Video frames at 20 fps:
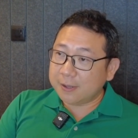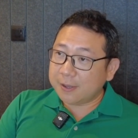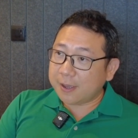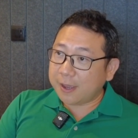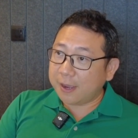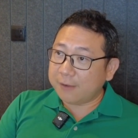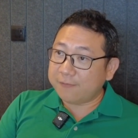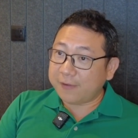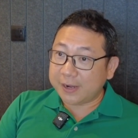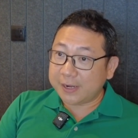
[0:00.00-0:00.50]

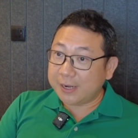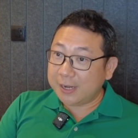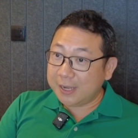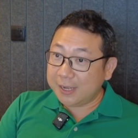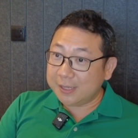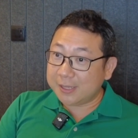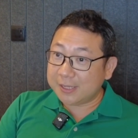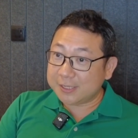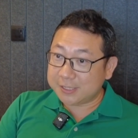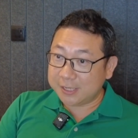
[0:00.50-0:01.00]
And finally,
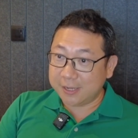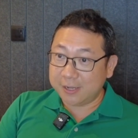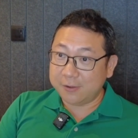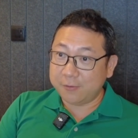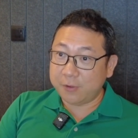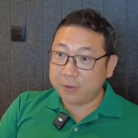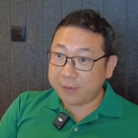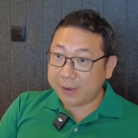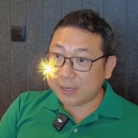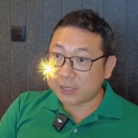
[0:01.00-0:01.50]
this year,
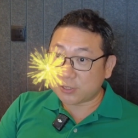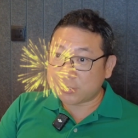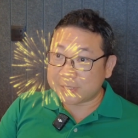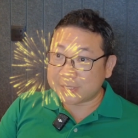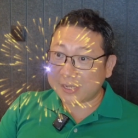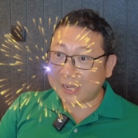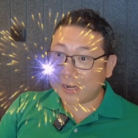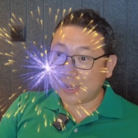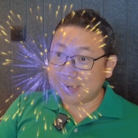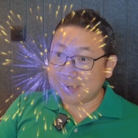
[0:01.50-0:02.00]
we managed to
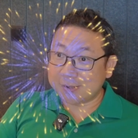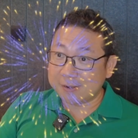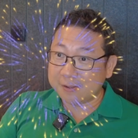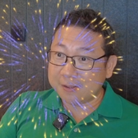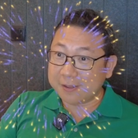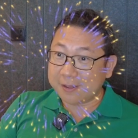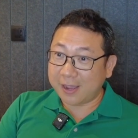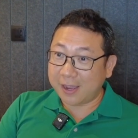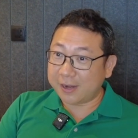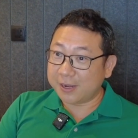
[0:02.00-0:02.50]
sell it
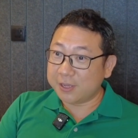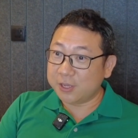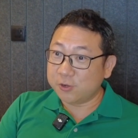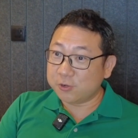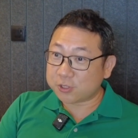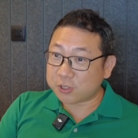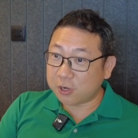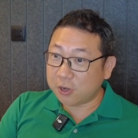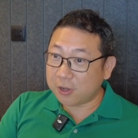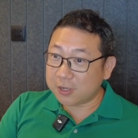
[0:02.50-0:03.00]
at a
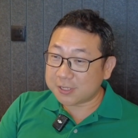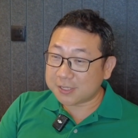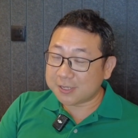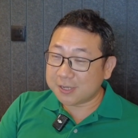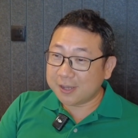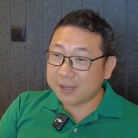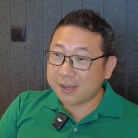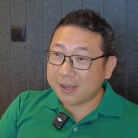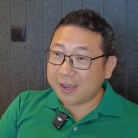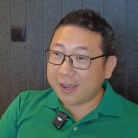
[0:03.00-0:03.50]
huge loss.
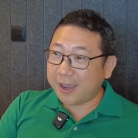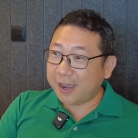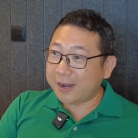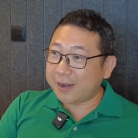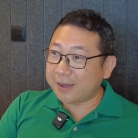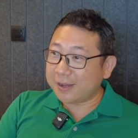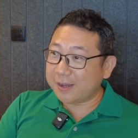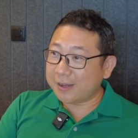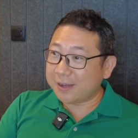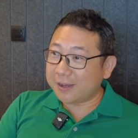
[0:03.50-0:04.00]
And
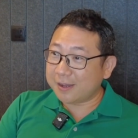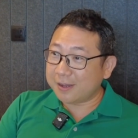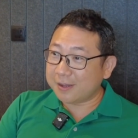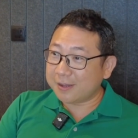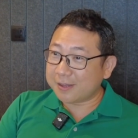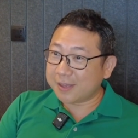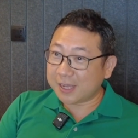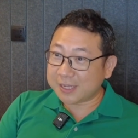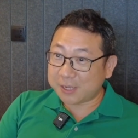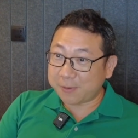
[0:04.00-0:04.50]

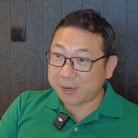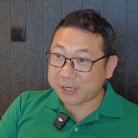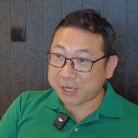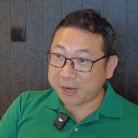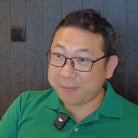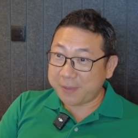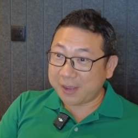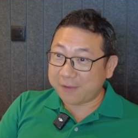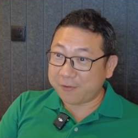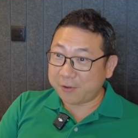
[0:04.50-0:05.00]
guess how much I
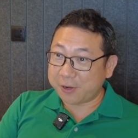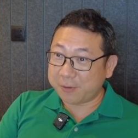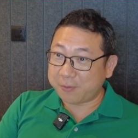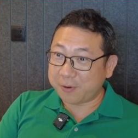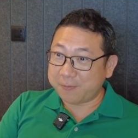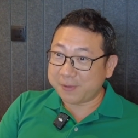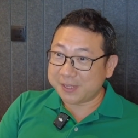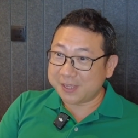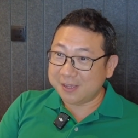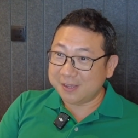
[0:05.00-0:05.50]
make from the
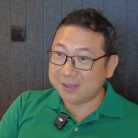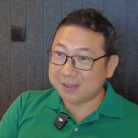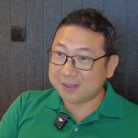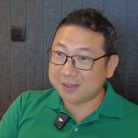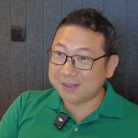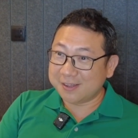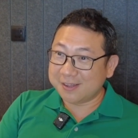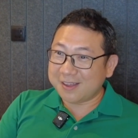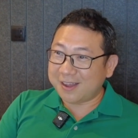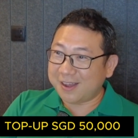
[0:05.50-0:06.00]
property?
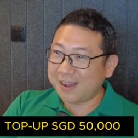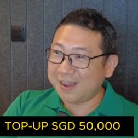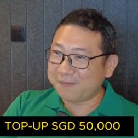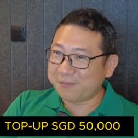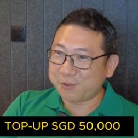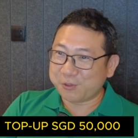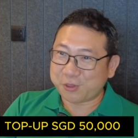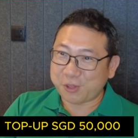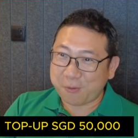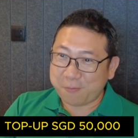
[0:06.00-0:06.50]
I have
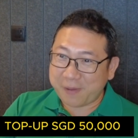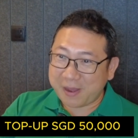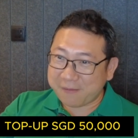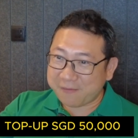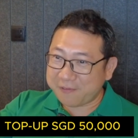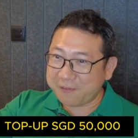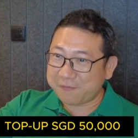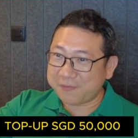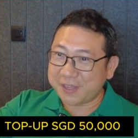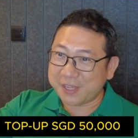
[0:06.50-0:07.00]
to top up
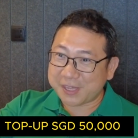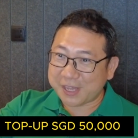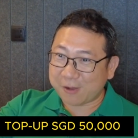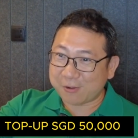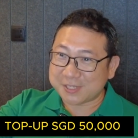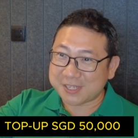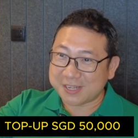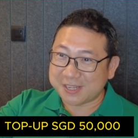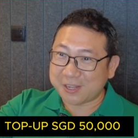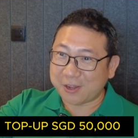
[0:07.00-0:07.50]

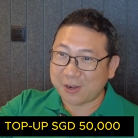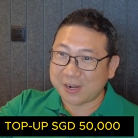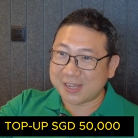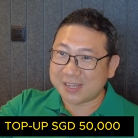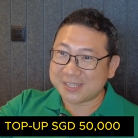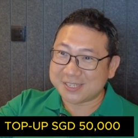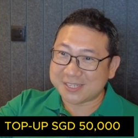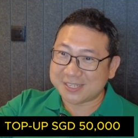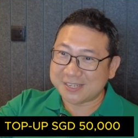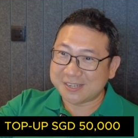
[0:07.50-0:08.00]

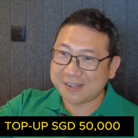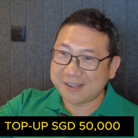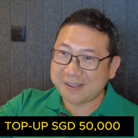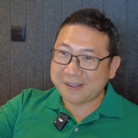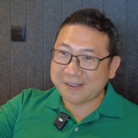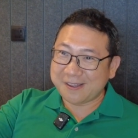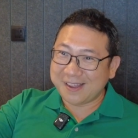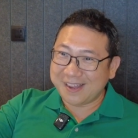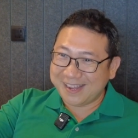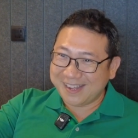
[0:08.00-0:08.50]
$50,000
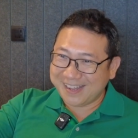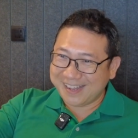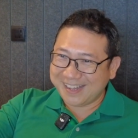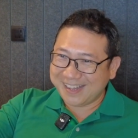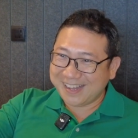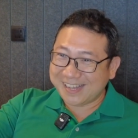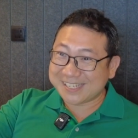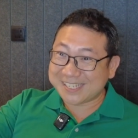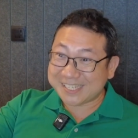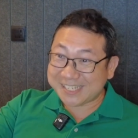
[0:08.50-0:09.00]

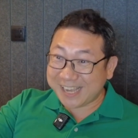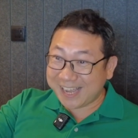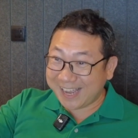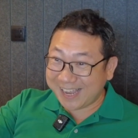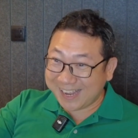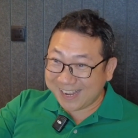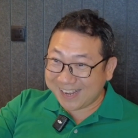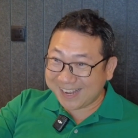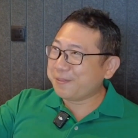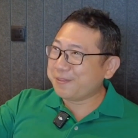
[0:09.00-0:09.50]

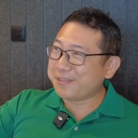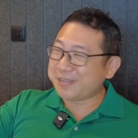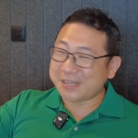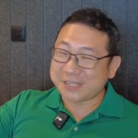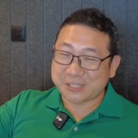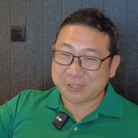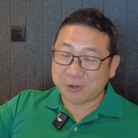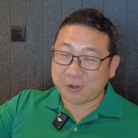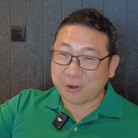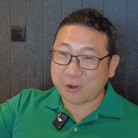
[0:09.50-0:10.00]
Sing
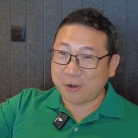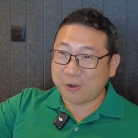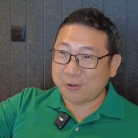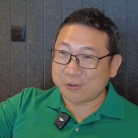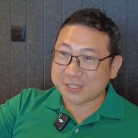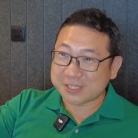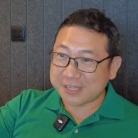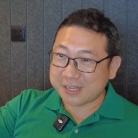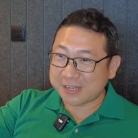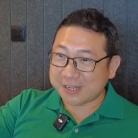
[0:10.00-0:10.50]
just to
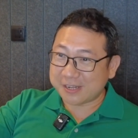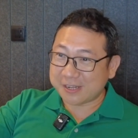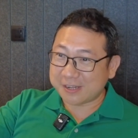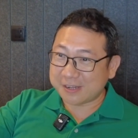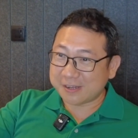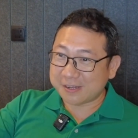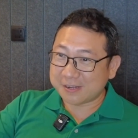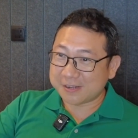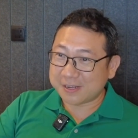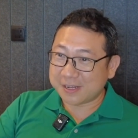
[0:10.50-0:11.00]
close
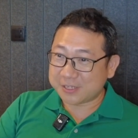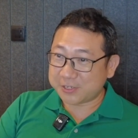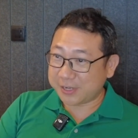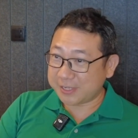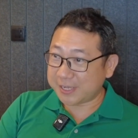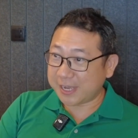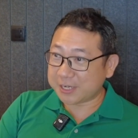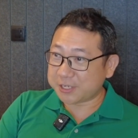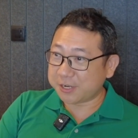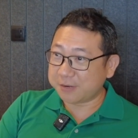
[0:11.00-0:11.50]
the
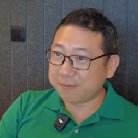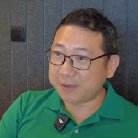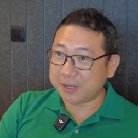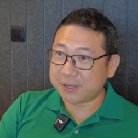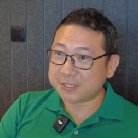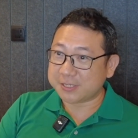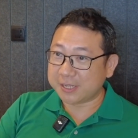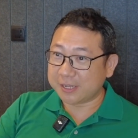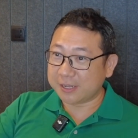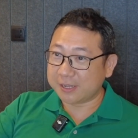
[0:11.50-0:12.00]
transaction
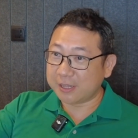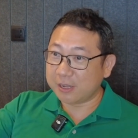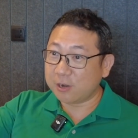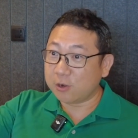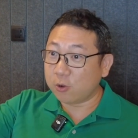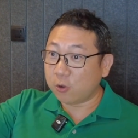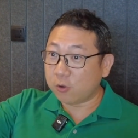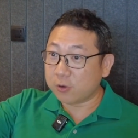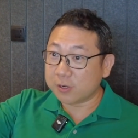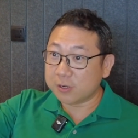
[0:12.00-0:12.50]
because the
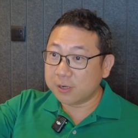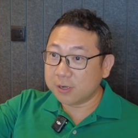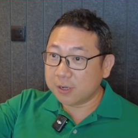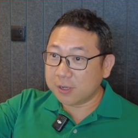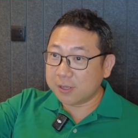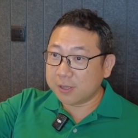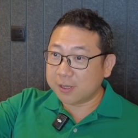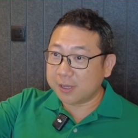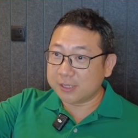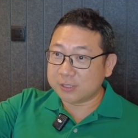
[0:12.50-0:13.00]
loan
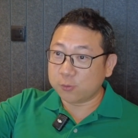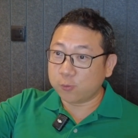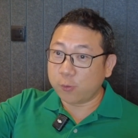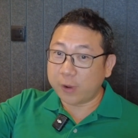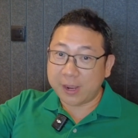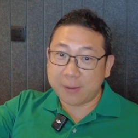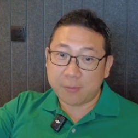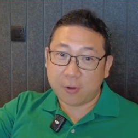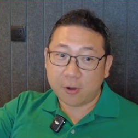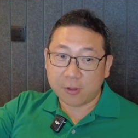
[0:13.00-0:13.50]
is
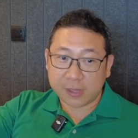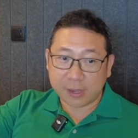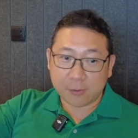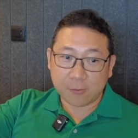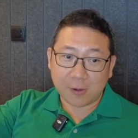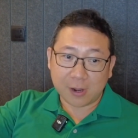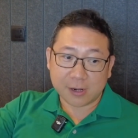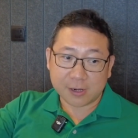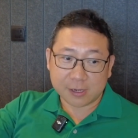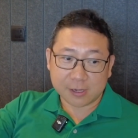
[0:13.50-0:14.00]
way more than
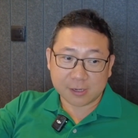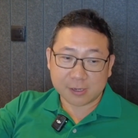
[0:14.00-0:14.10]
what